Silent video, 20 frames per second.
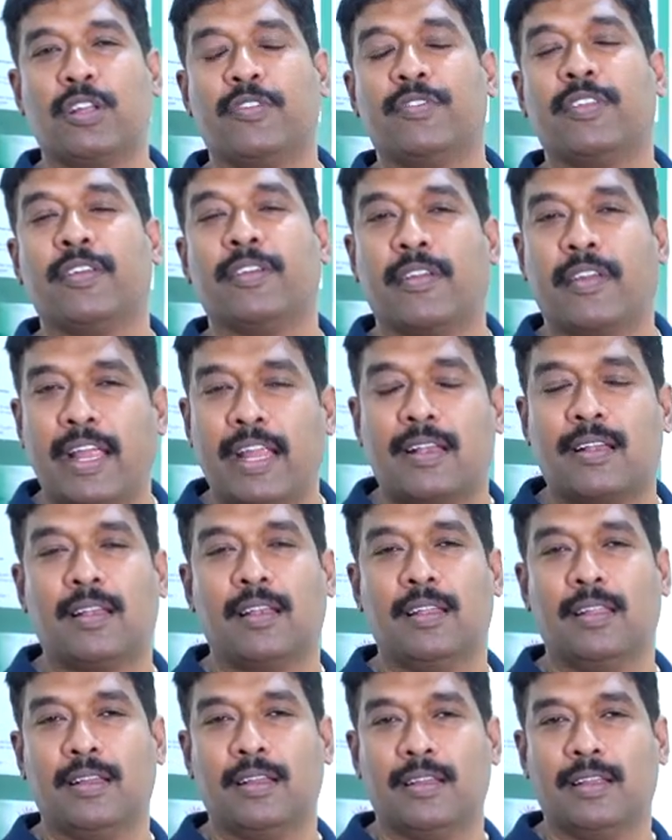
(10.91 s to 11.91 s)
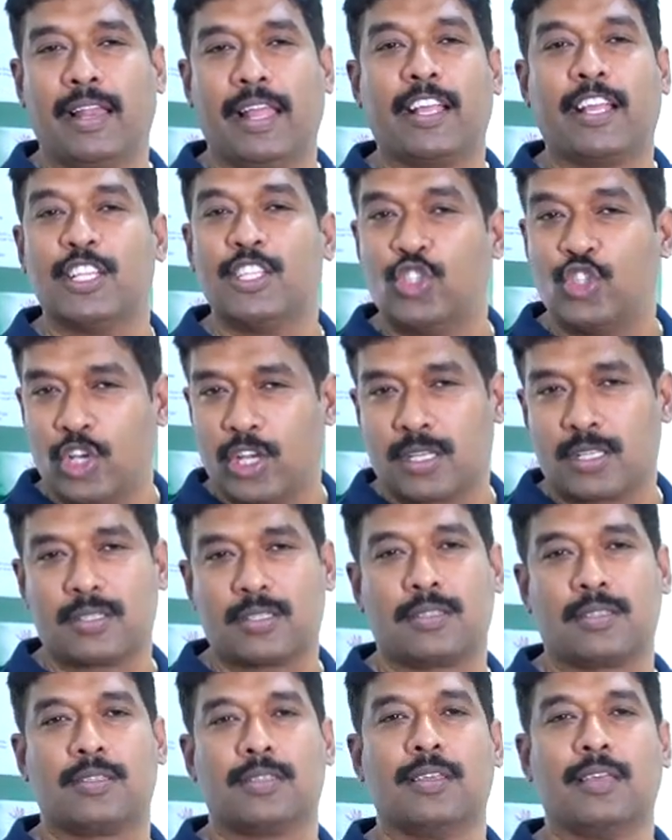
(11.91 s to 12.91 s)
of the right leg, like a
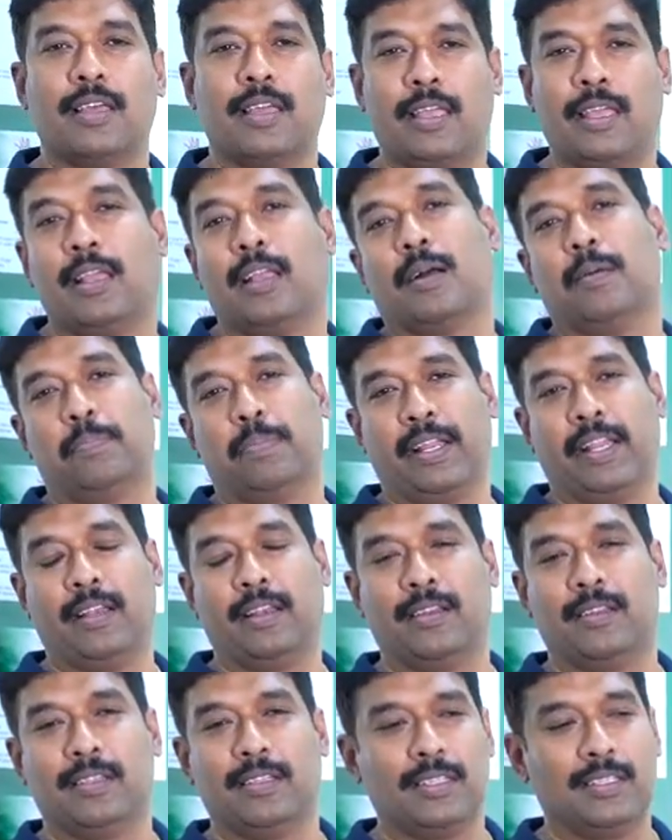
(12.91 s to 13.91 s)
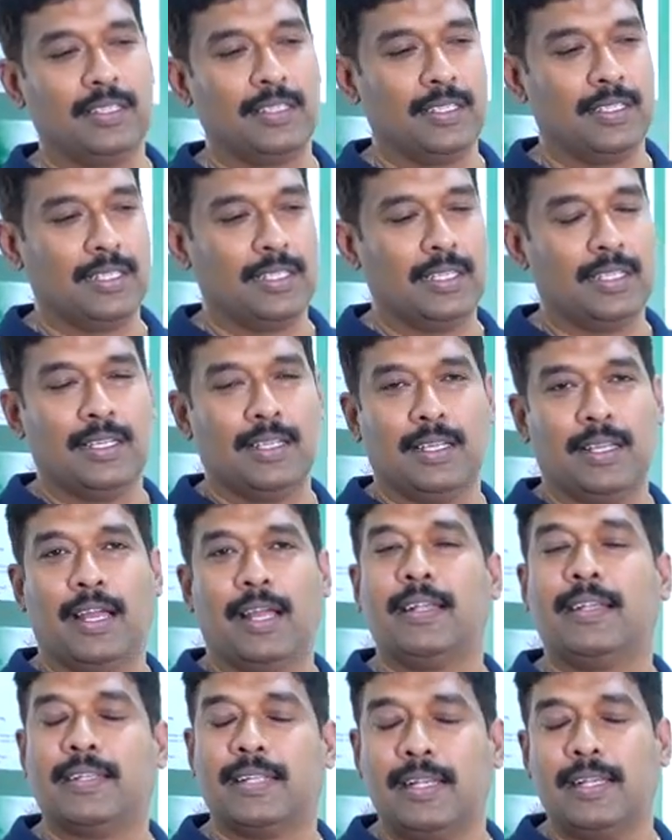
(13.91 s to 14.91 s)
jerks, he complained.
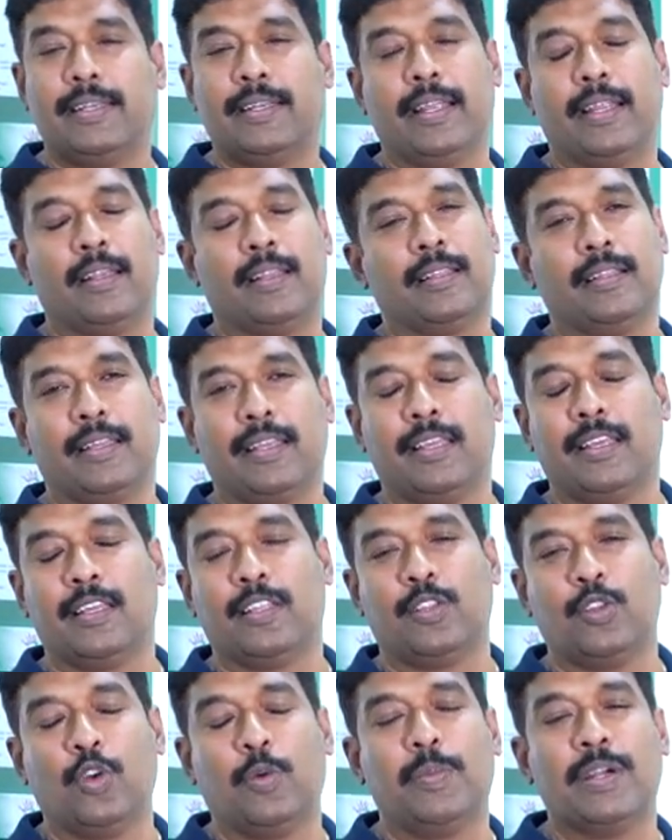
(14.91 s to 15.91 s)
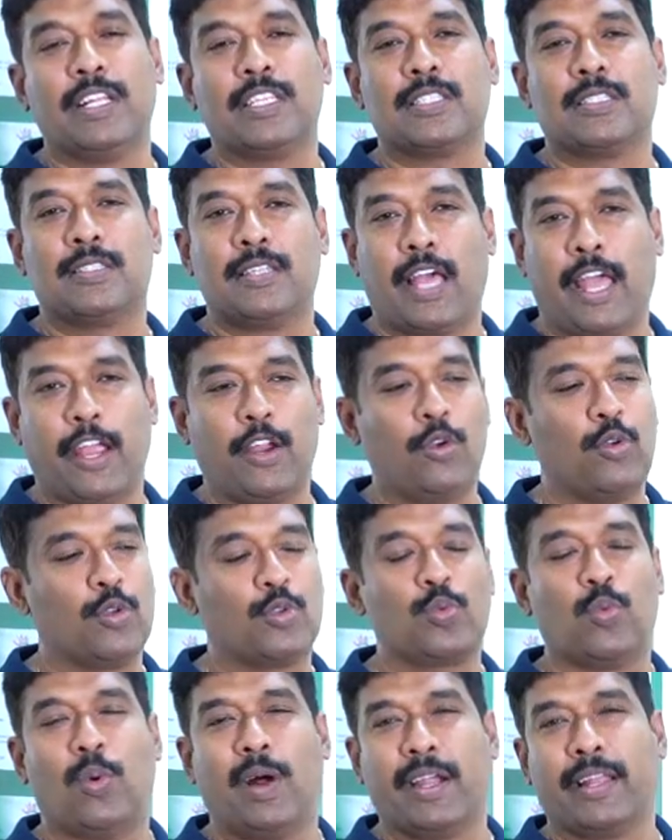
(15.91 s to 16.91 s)
Until date, nobody's
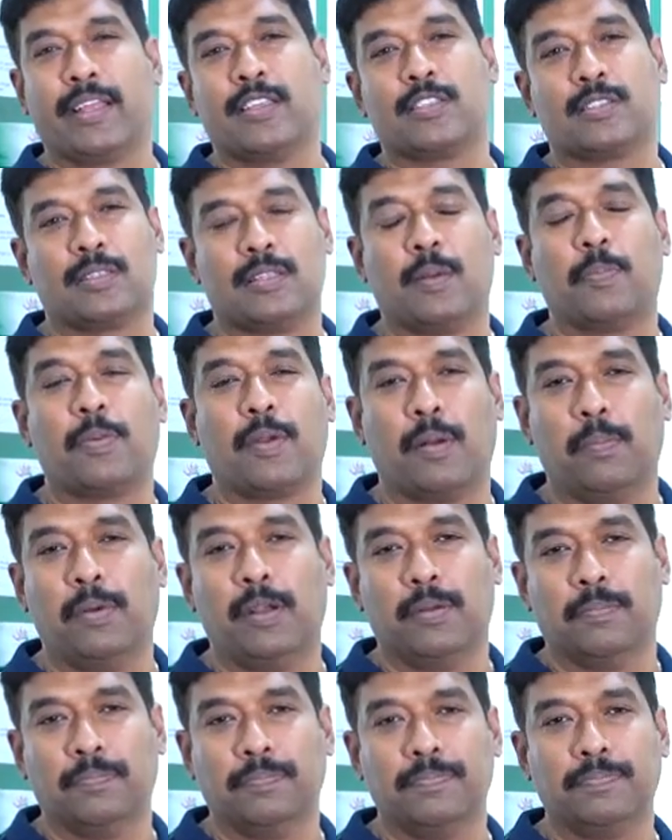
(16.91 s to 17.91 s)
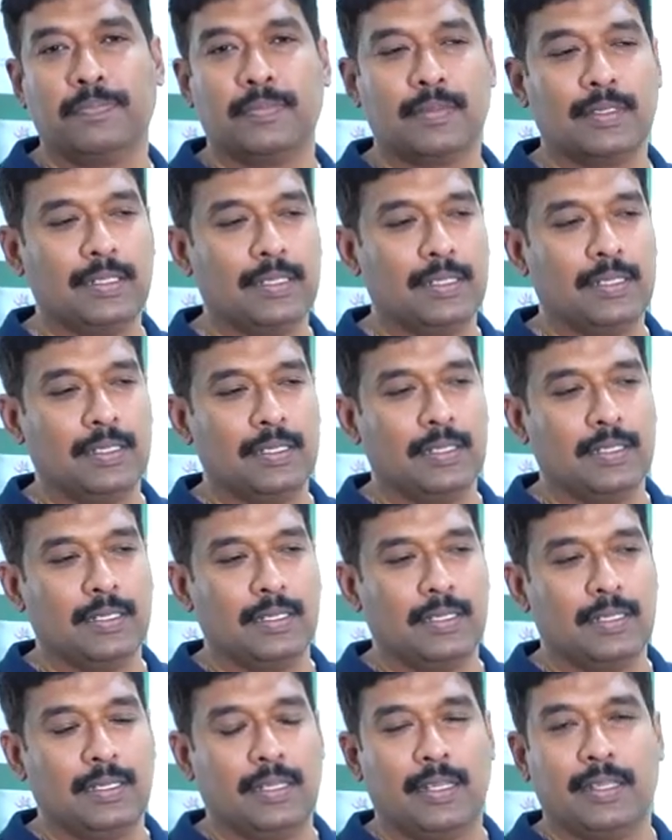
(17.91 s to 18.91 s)
diagnosed what is the problem.
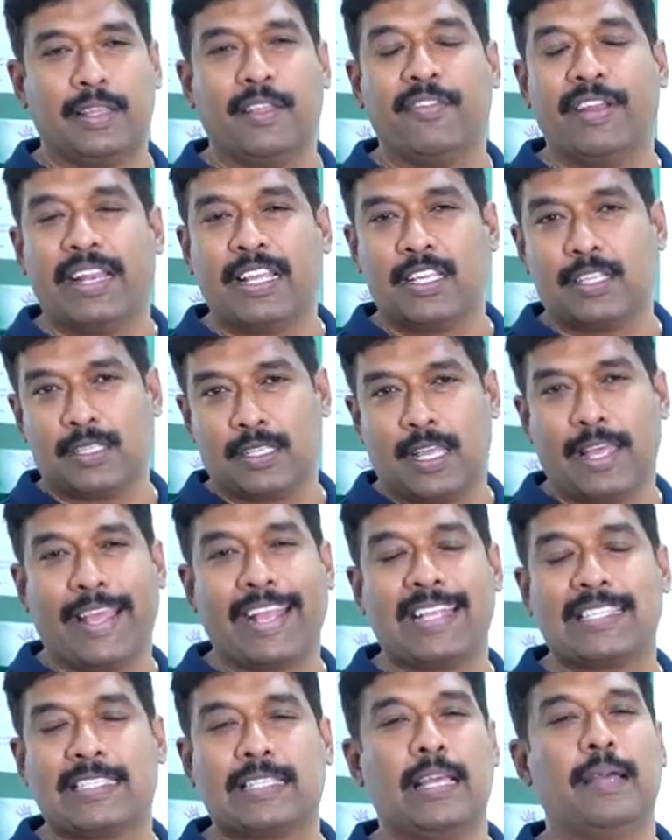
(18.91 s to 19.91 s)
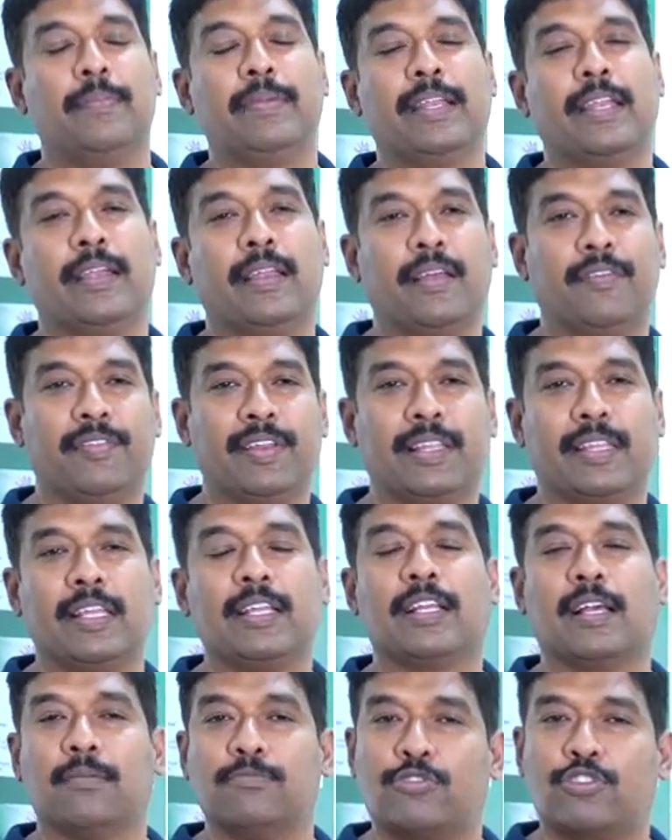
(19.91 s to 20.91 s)
When I examine and
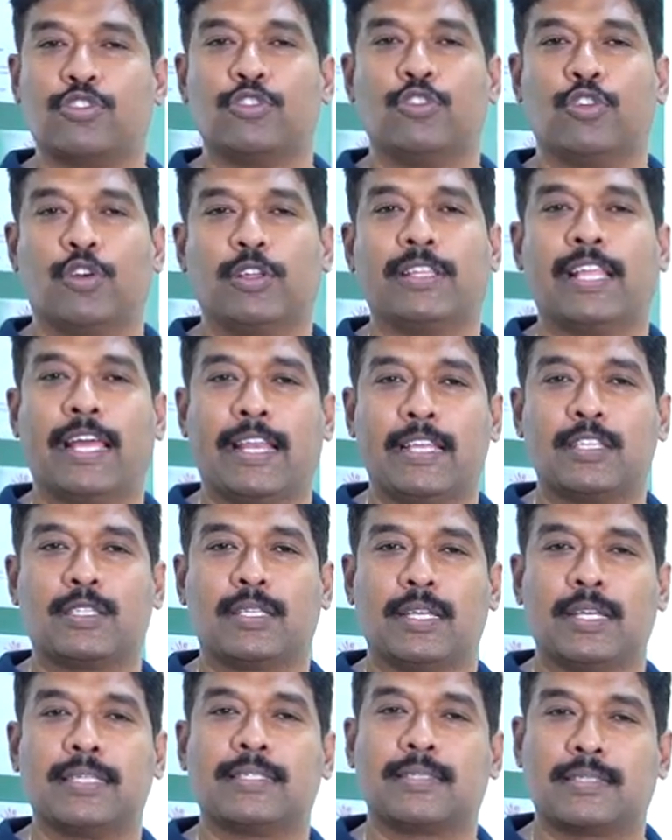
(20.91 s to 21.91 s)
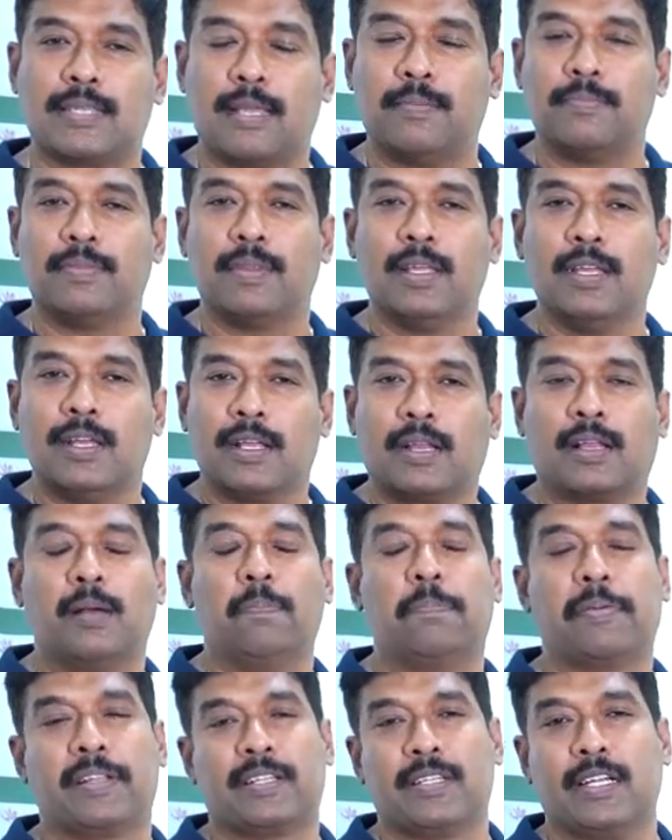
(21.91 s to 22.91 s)
everything come to know, there is some
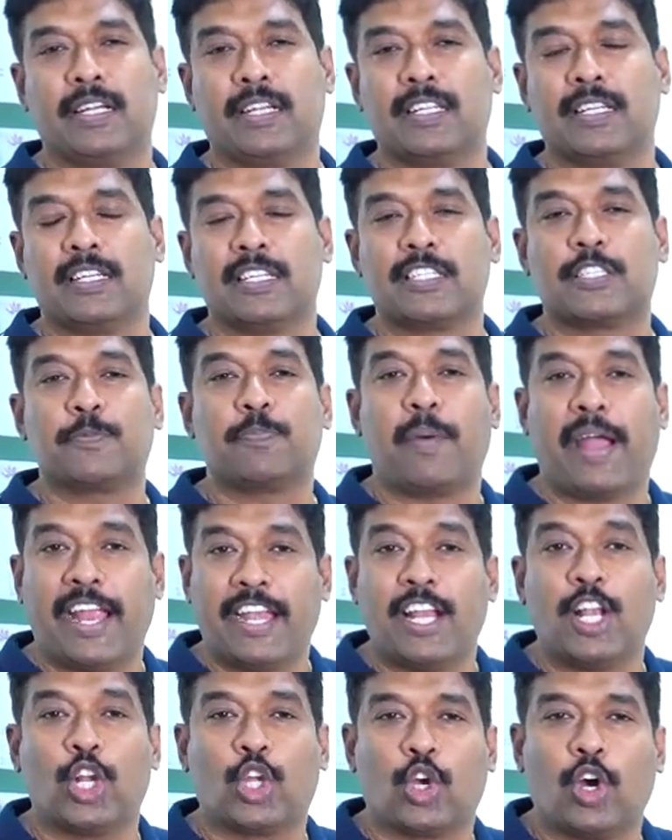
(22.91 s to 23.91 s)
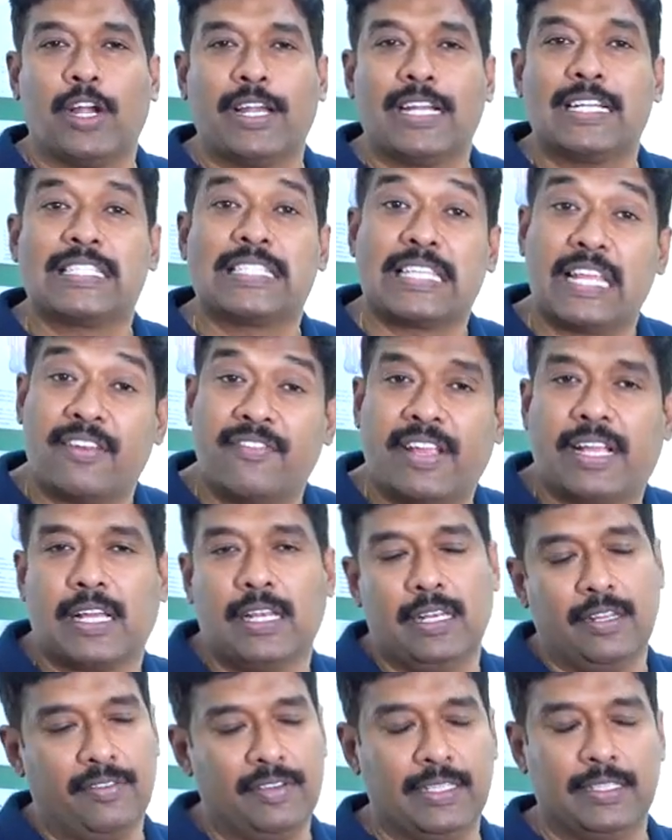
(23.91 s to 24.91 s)
compression at spinal cord at
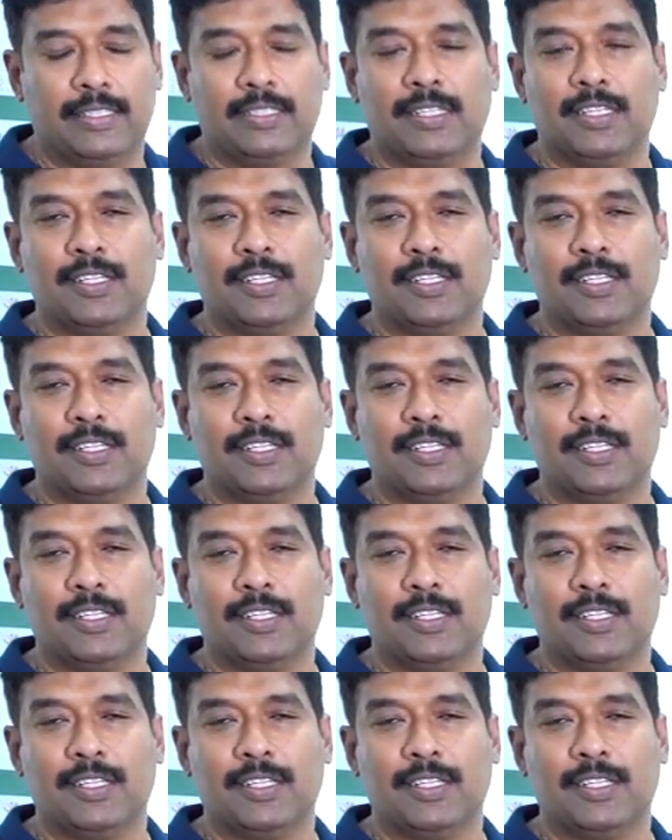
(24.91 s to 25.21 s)
cervical level.